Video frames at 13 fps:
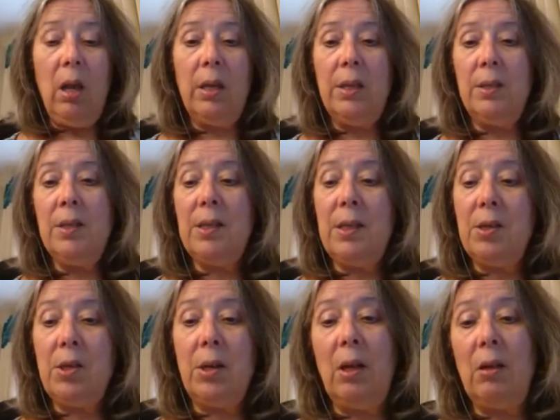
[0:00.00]
In this
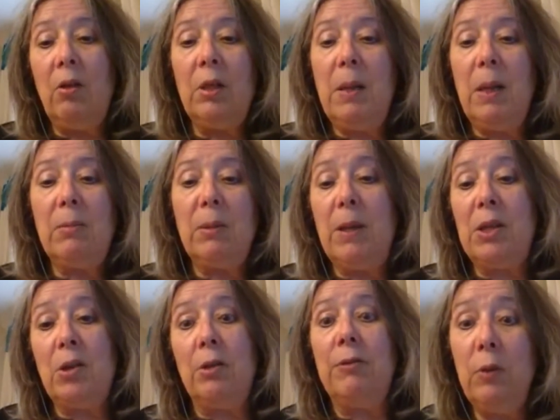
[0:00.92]
session, I'll only be able to
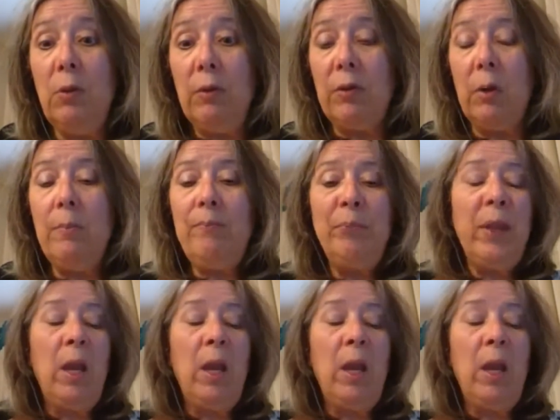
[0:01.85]
mention a few of them,